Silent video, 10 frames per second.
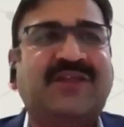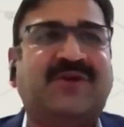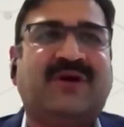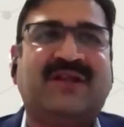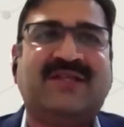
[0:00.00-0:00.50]

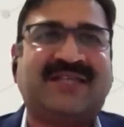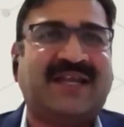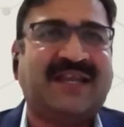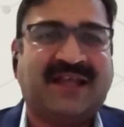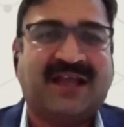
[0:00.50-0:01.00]
you know
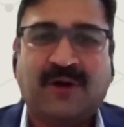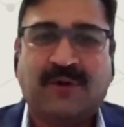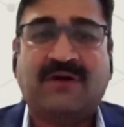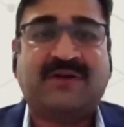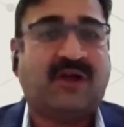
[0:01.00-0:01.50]
understanding
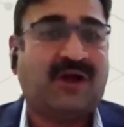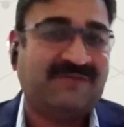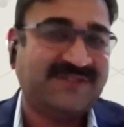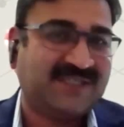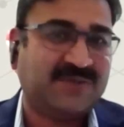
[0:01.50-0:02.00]
how our
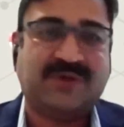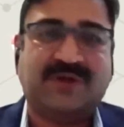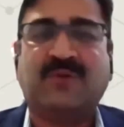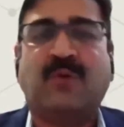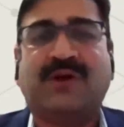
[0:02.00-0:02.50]
offices
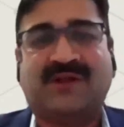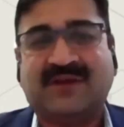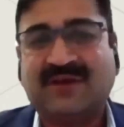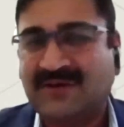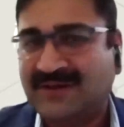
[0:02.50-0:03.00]
work, what are
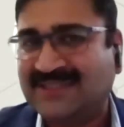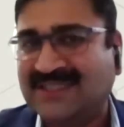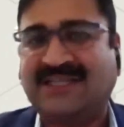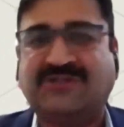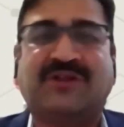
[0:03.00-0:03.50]
the
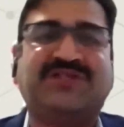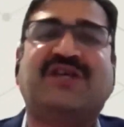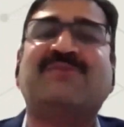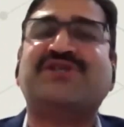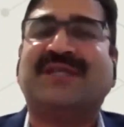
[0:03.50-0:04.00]
hurdles in
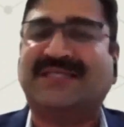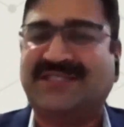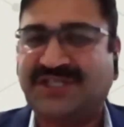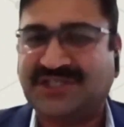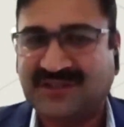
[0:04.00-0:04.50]
technology
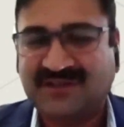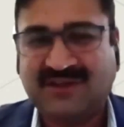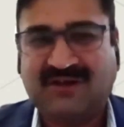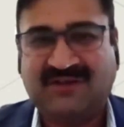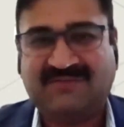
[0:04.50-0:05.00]
commercialization,
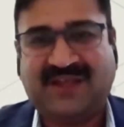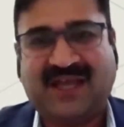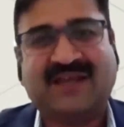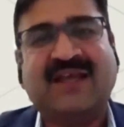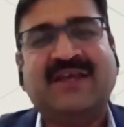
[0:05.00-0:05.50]
all of
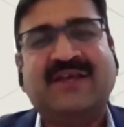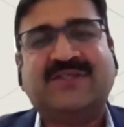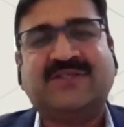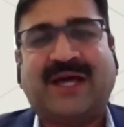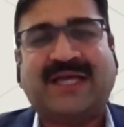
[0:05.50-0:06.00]
that.
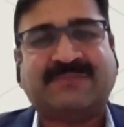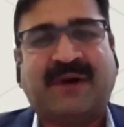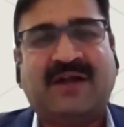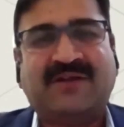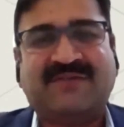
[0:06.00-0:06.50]
So as
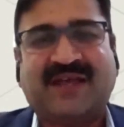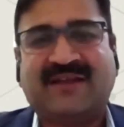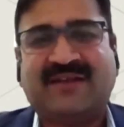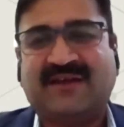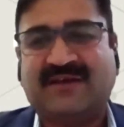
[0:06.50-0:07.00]
part of
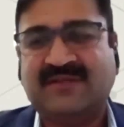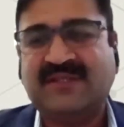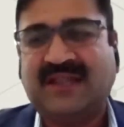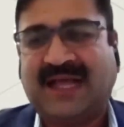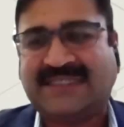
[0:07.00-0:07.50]
that,
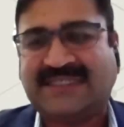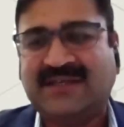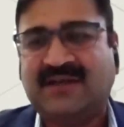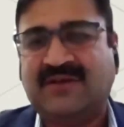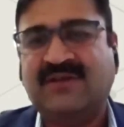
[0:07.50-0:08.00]
uh, last
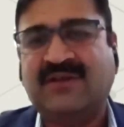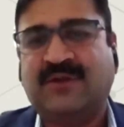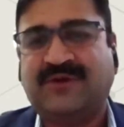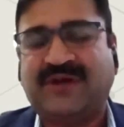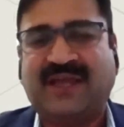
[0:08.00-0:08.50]
year
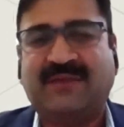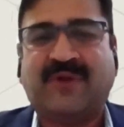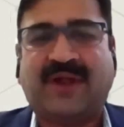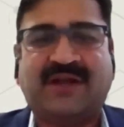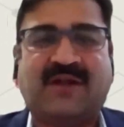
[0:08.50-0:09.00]
Notre Dame,
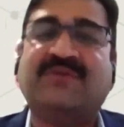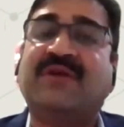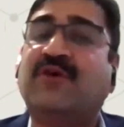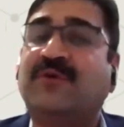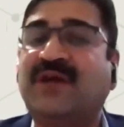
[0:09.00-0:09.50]
right around
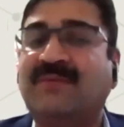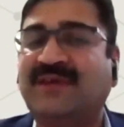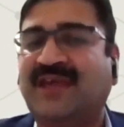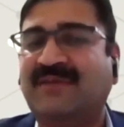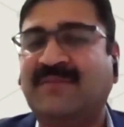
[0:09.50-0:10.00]
their
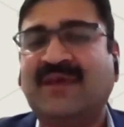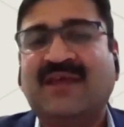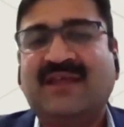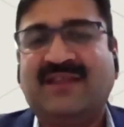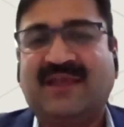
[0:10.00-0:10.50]
homecoming game,
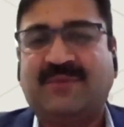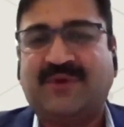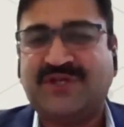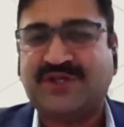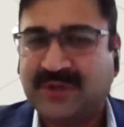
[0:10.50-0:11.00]
they
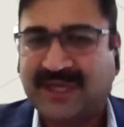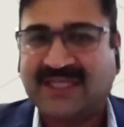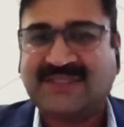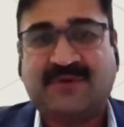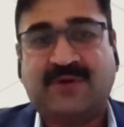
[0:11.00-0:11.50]
put a
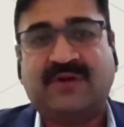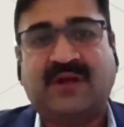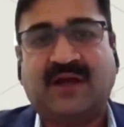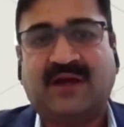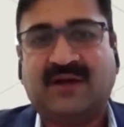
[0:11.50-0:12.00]
showcase for
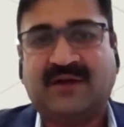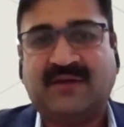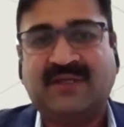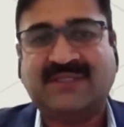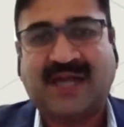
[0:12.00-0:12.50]

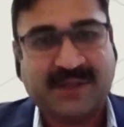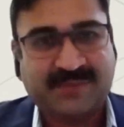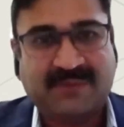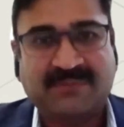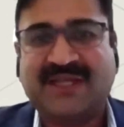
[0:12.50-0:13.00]
uh,
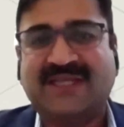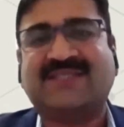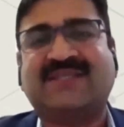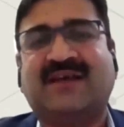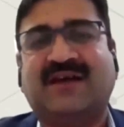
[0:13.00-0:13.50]
startup
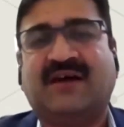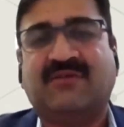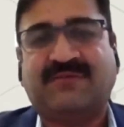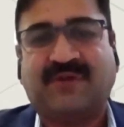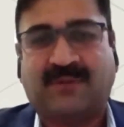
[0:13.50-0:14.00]
companies
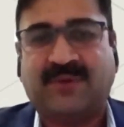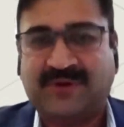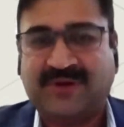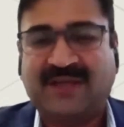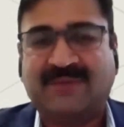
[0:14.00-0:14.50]
uh, from
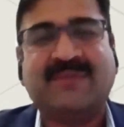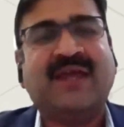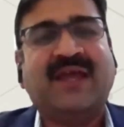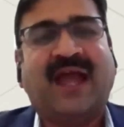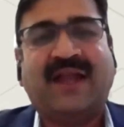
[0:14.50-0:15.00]
Notre Dame,
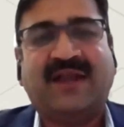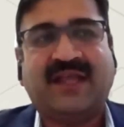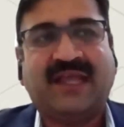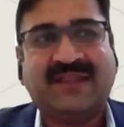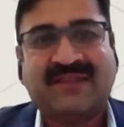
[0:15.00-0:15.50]

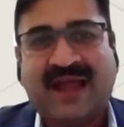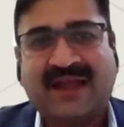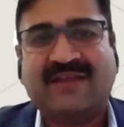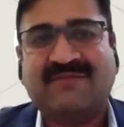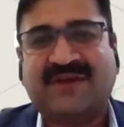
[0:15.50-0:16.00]
and in
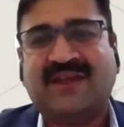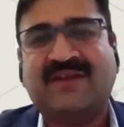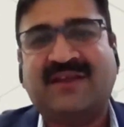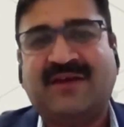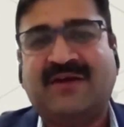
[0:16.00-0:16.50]
that
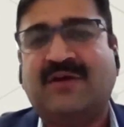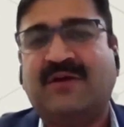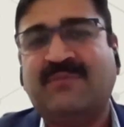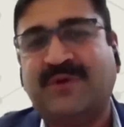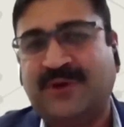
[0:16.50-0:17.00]
event,
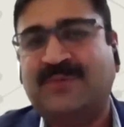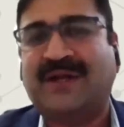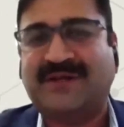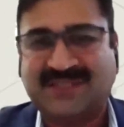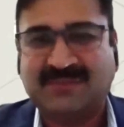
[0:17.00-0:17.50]
uh, Purdue
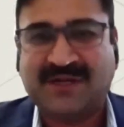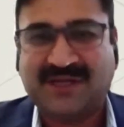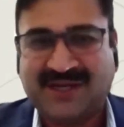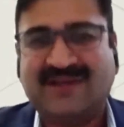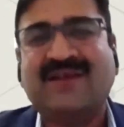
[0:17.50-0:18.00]

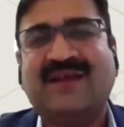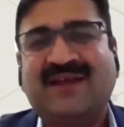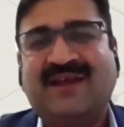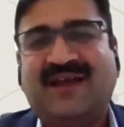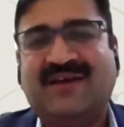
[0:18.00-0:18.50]
participated.
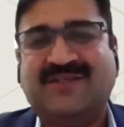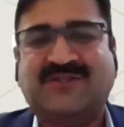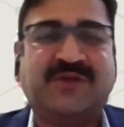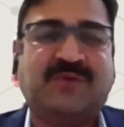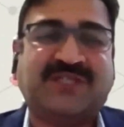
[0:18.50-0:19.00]
Uh,
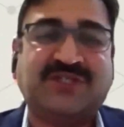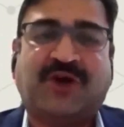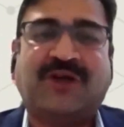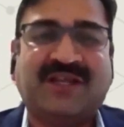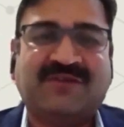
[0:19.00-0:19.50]
so it was a
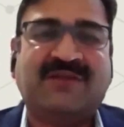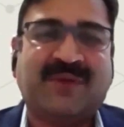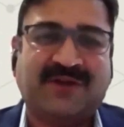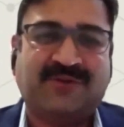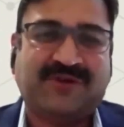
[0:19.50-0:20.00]
joint event
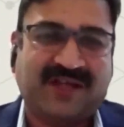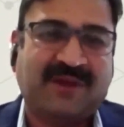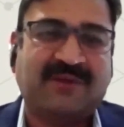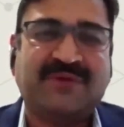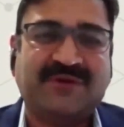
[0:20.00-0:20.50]
by Notre
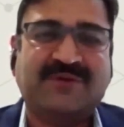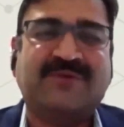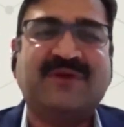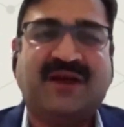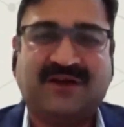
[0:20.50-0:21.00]
Dame and
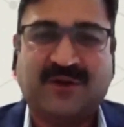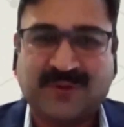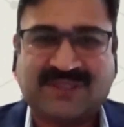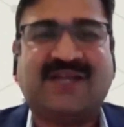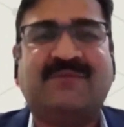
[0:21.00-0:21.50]
Purdue, uh,
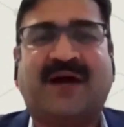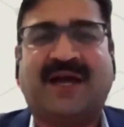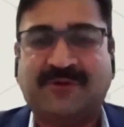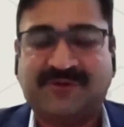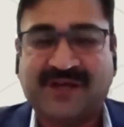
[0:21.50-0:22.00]
hosted
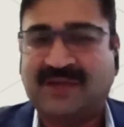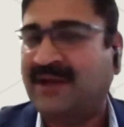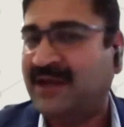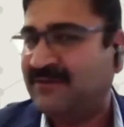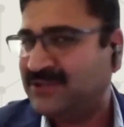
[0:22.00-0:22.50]
by Notre
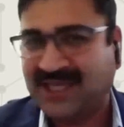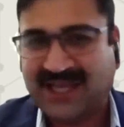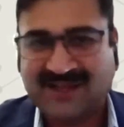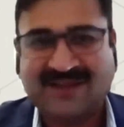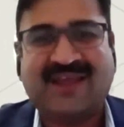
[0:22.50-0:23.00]
Dame, and it was
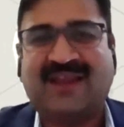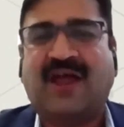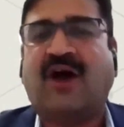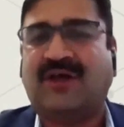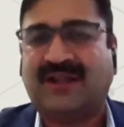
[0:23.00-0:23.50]
again
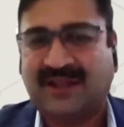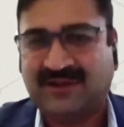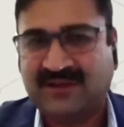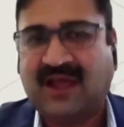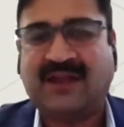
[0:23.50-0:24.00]
an
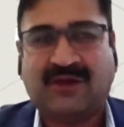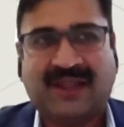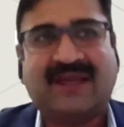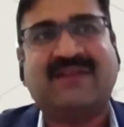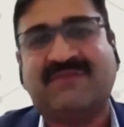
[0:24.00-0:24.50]
online an
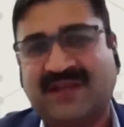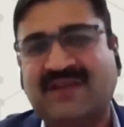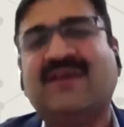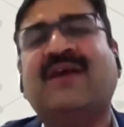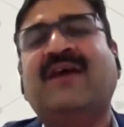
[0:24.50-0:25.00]
online event,